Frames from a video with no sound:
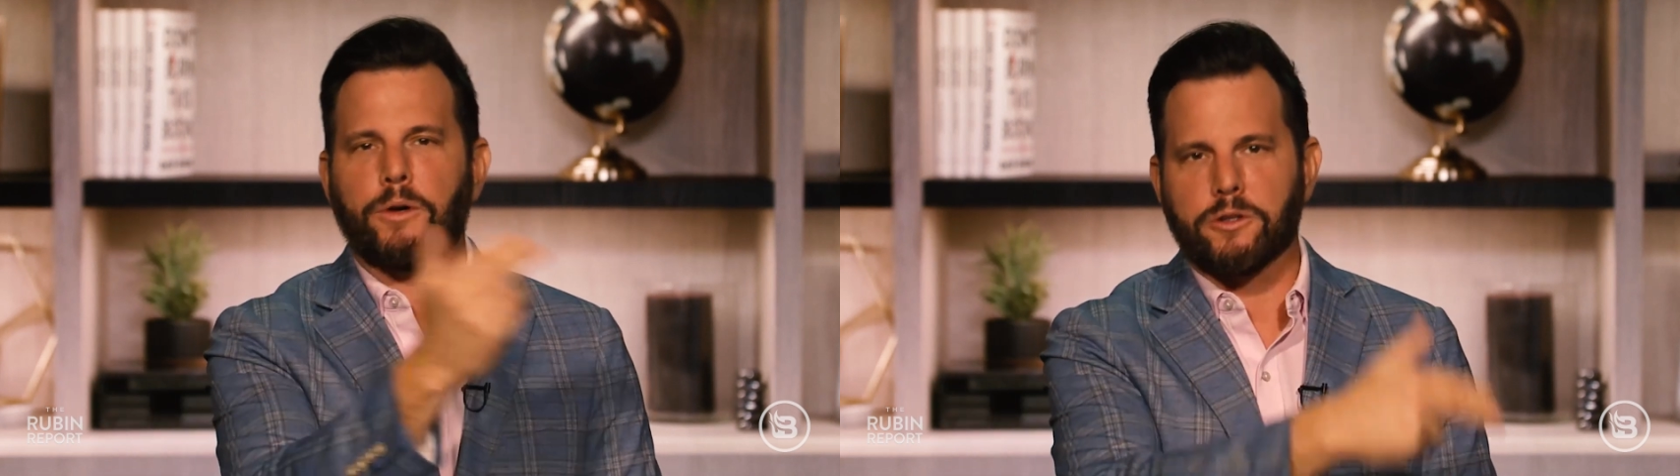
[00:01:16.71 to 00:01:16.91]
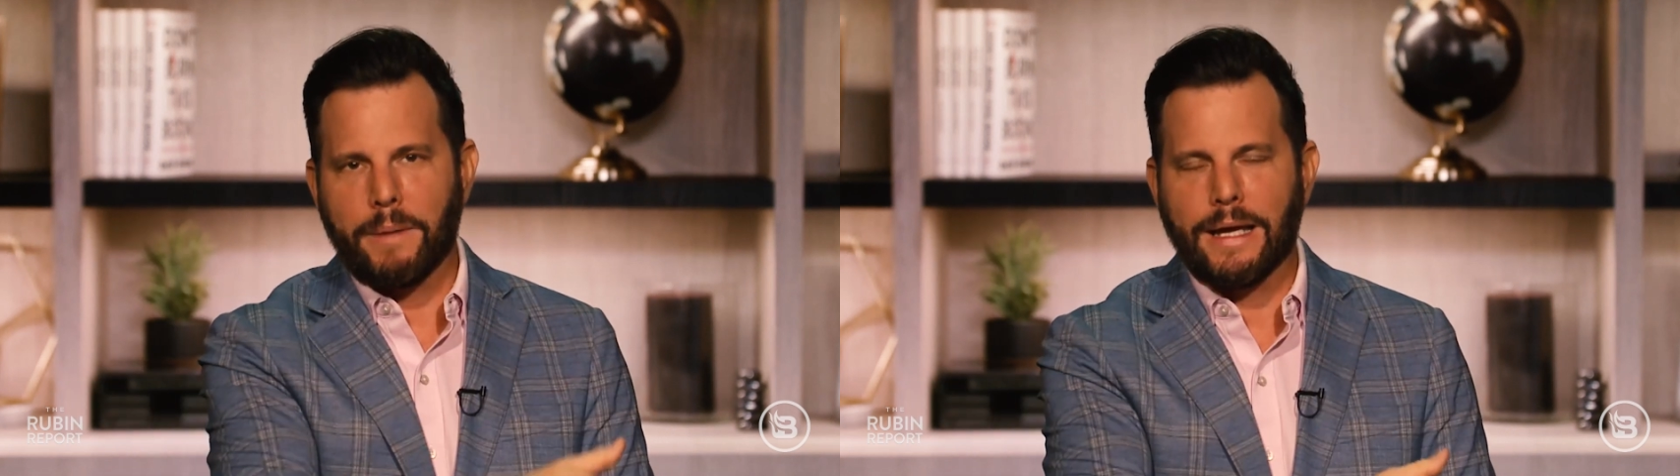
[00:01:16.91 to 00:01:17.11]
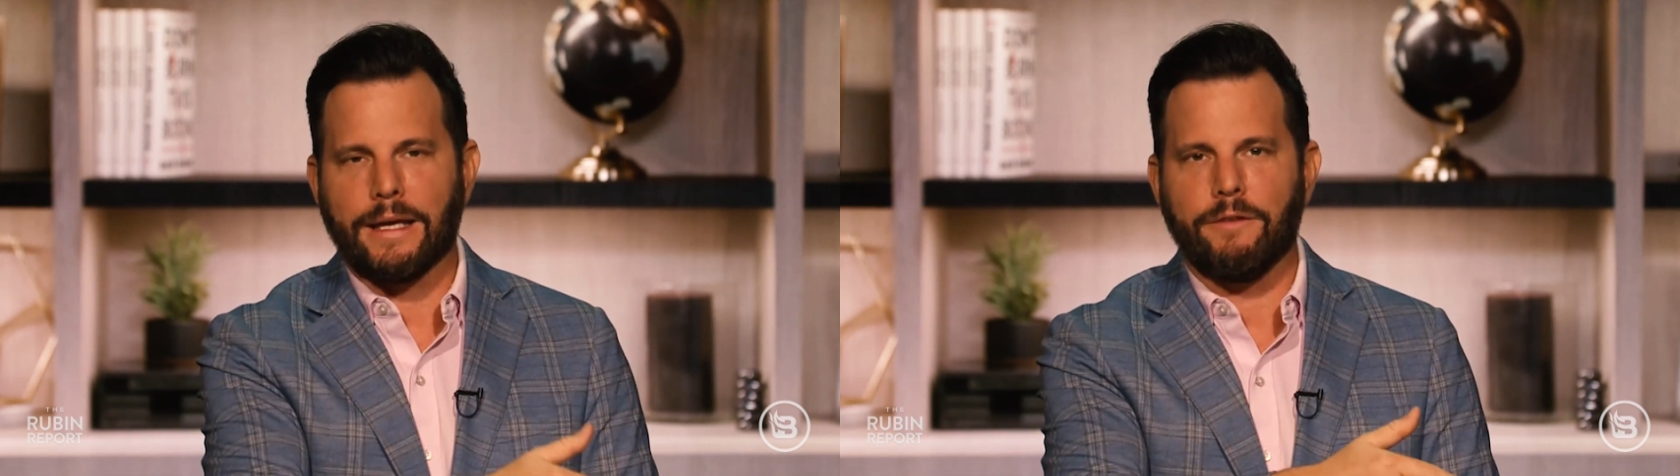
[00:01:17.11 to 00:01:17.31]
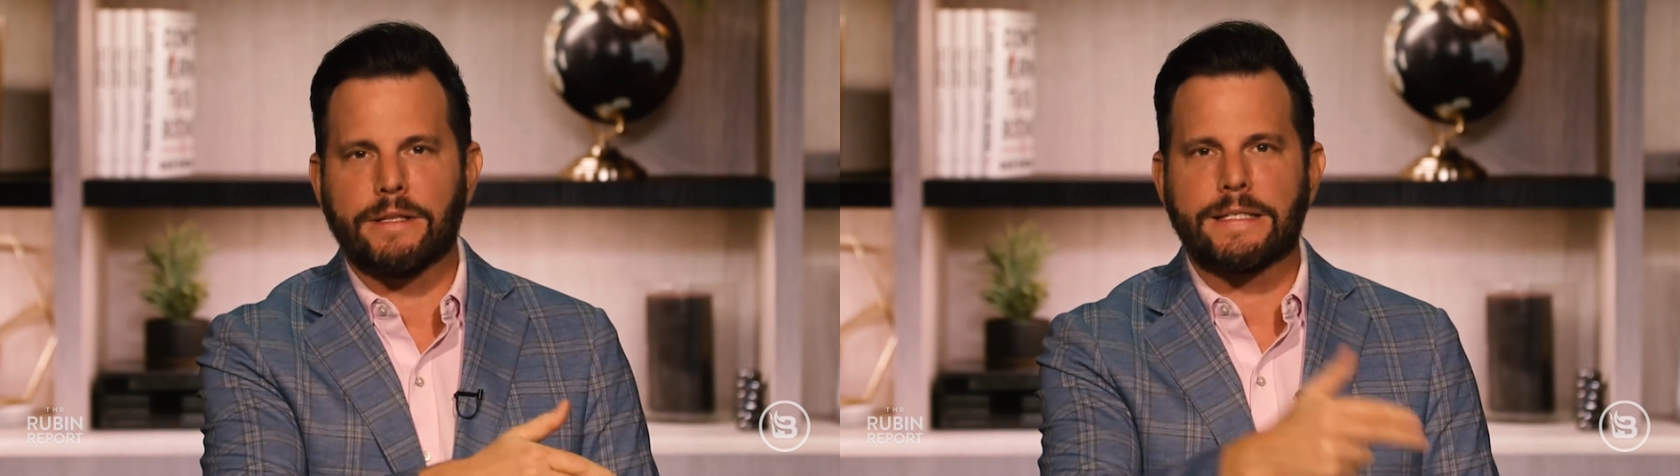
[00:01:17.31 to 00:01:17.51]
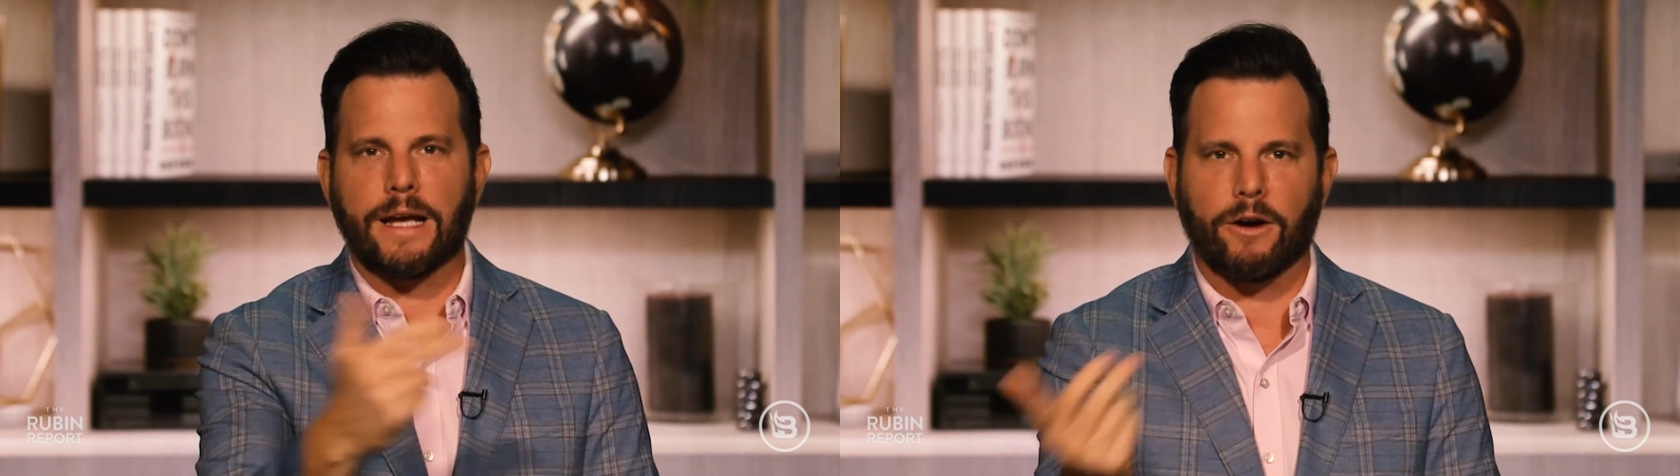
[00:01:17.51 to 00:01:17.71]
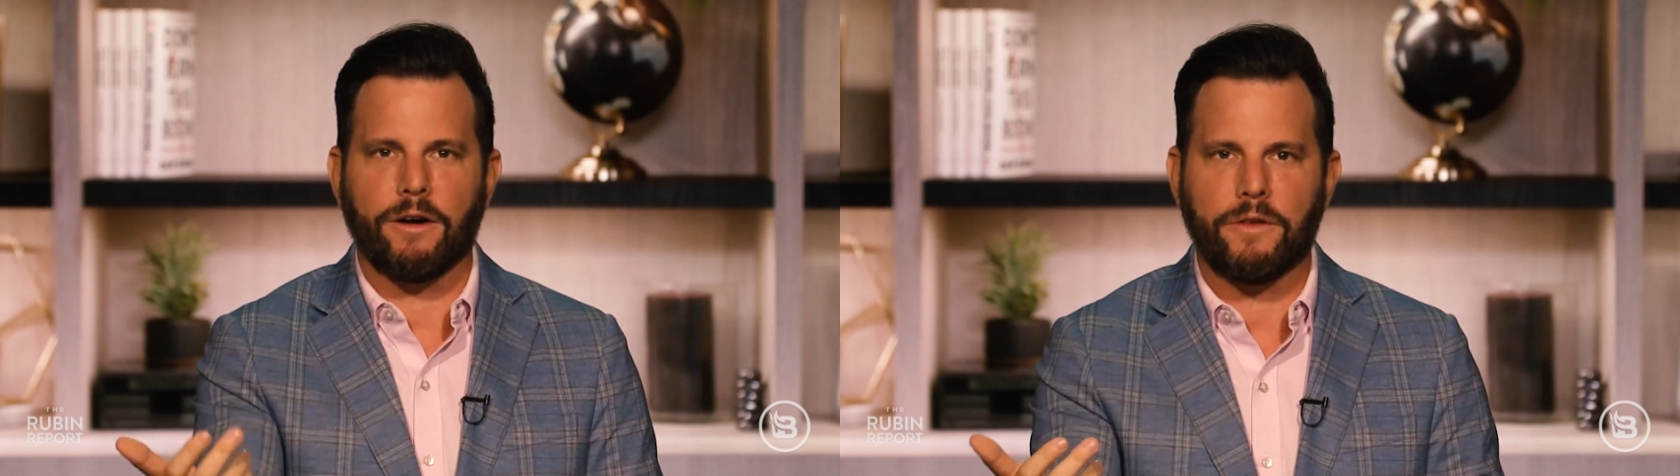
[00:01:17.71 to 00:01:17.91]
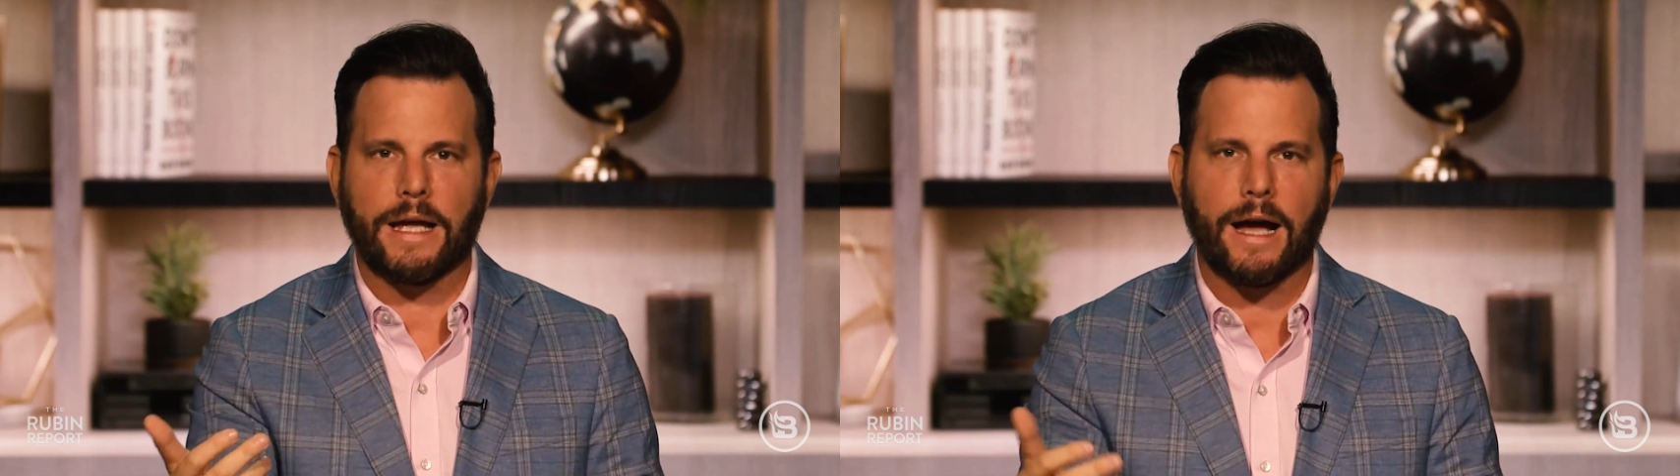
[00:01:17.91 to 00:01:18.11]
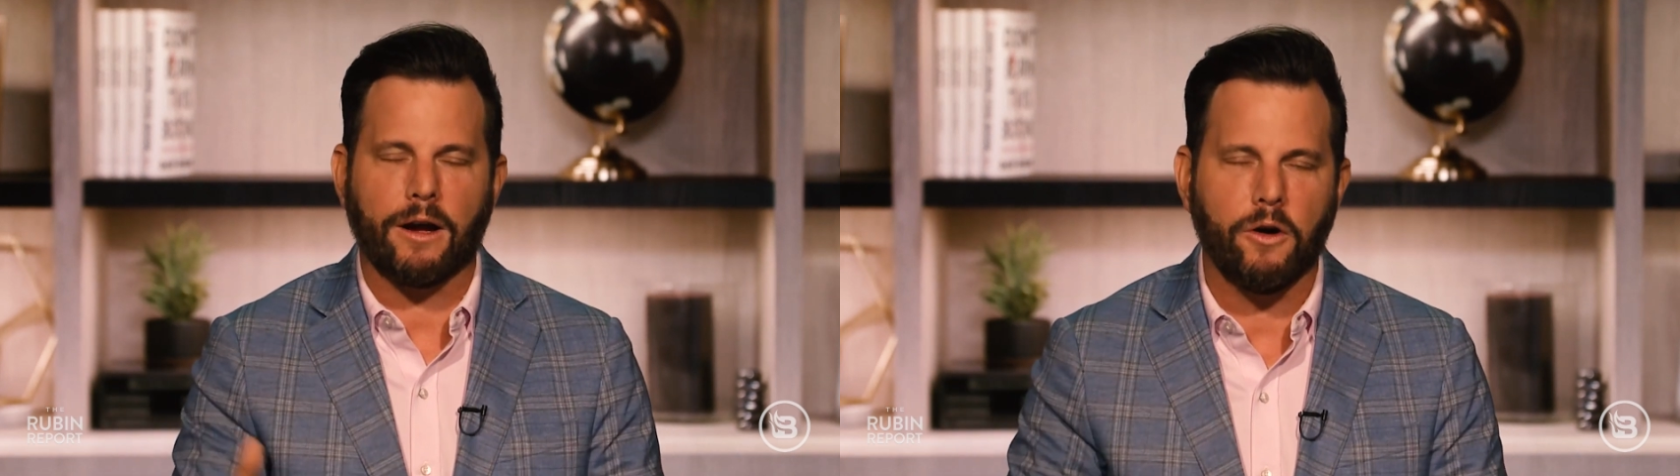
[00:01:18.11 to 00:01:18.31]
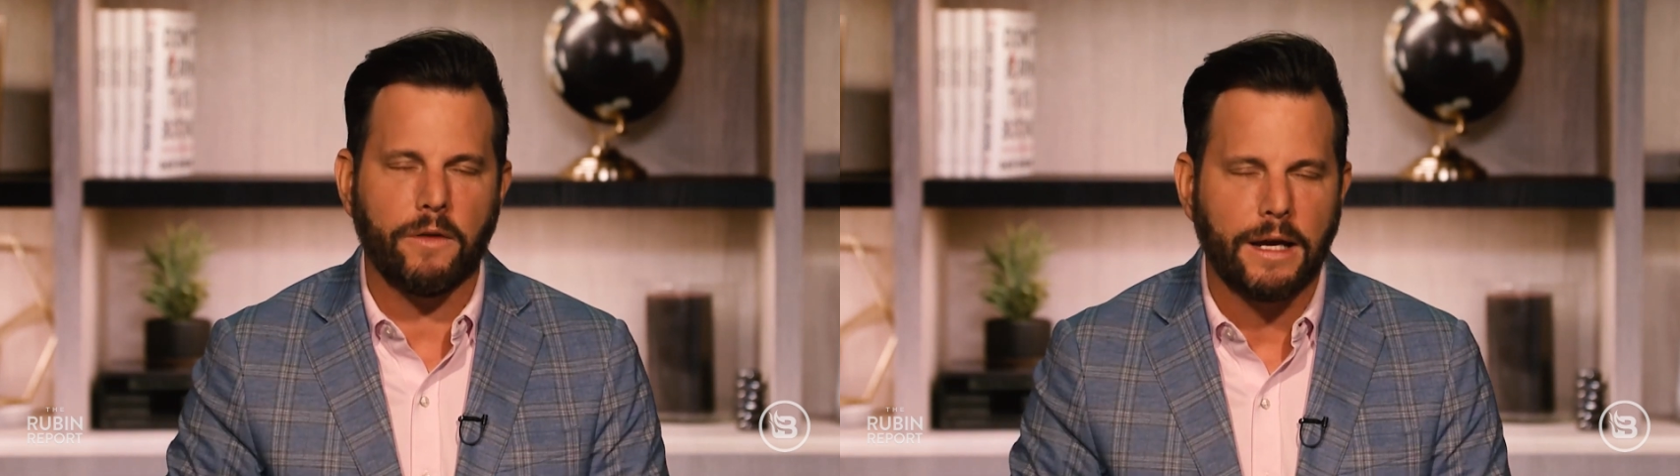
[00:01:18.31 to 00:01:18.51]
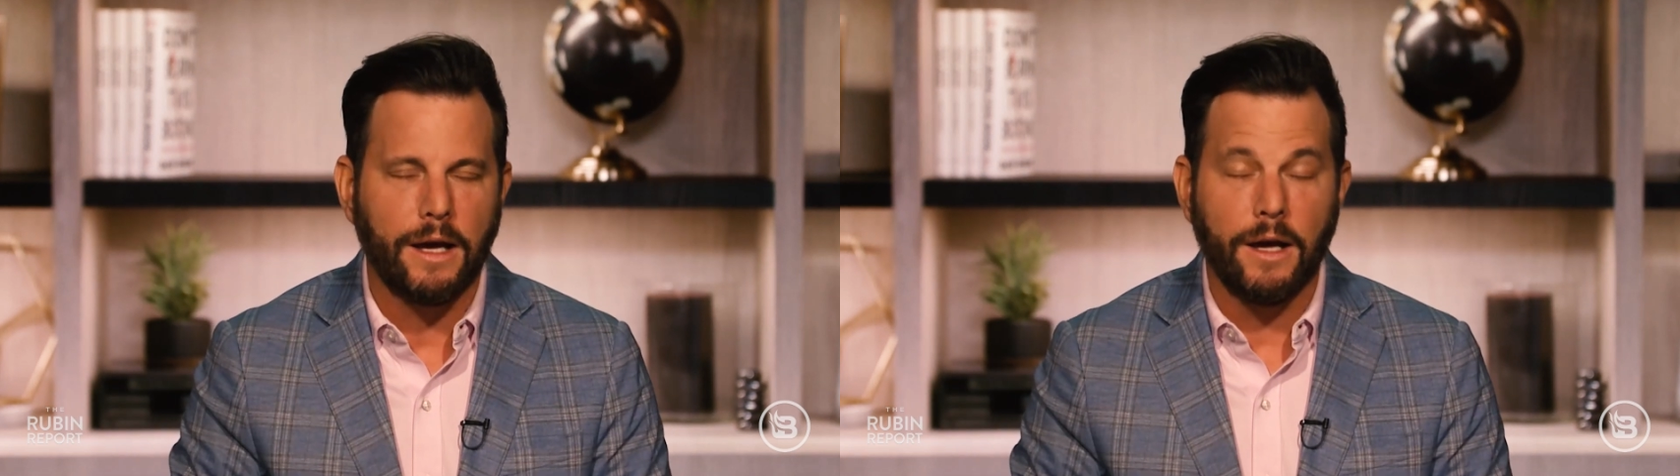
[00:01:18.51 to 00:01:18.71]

which will make you even sicker if you get COVID.